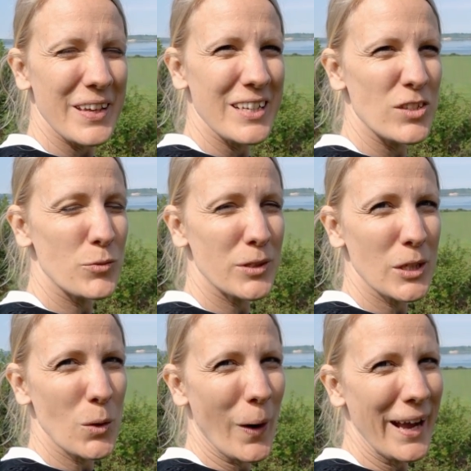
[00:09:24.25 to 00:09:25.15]
It's
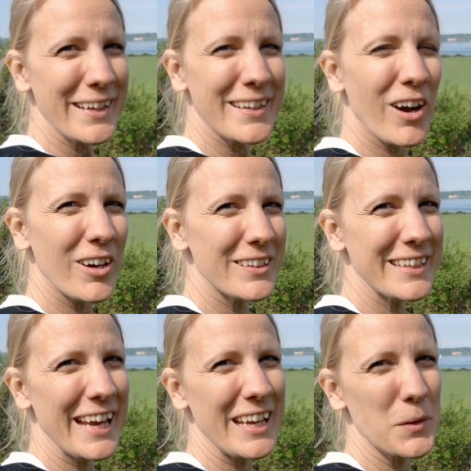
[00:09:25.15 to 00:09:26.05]
really quiet,
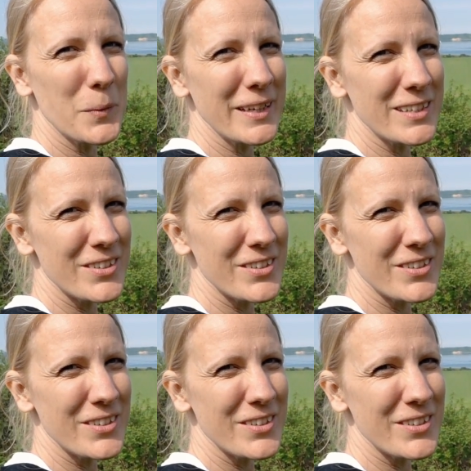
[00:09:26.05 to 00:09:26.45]
hardly any wind,